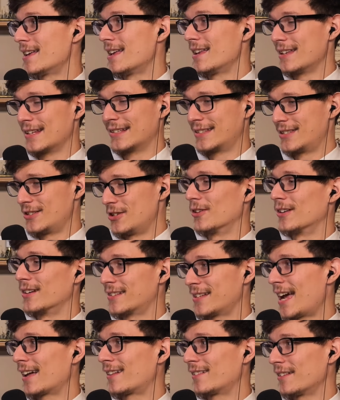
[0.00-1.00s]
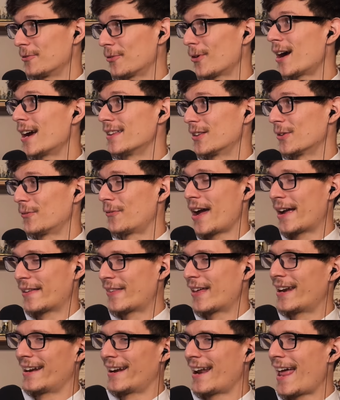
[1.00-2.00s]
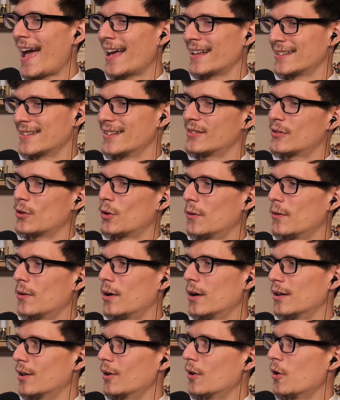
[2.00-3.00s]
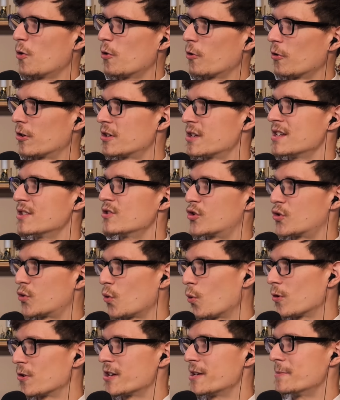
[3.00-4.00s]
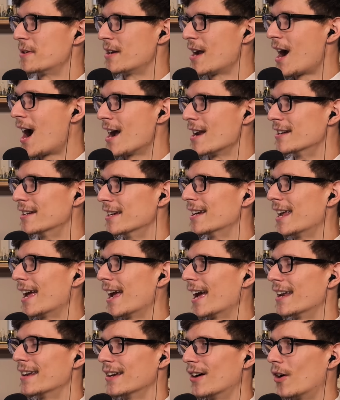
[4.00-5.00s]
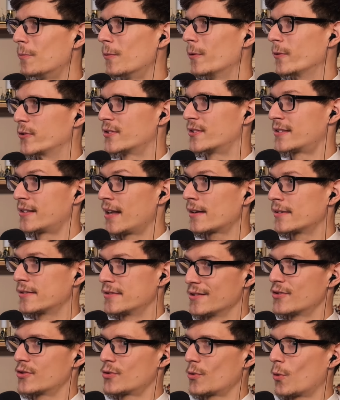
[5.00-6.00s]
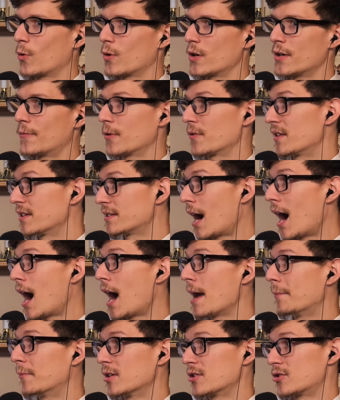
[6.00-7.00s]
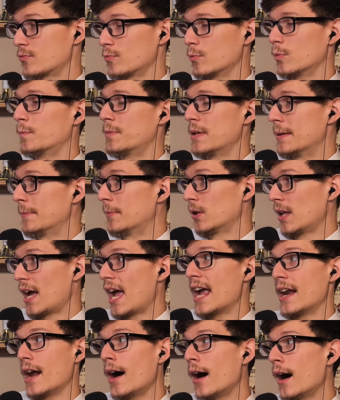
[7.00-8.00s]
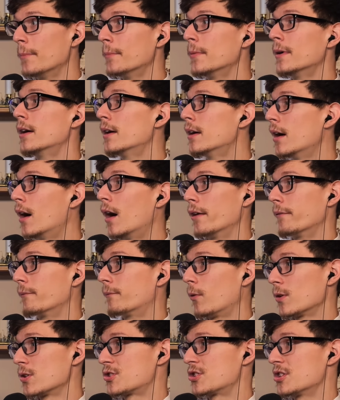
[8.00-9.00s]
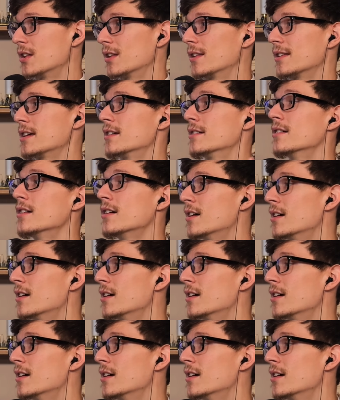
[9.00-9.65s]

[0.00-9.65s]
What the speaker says: and you're exactly right. The fact that it has this whole alluring story behind it and almost sexist story for the time, which people ate up, unfortunately,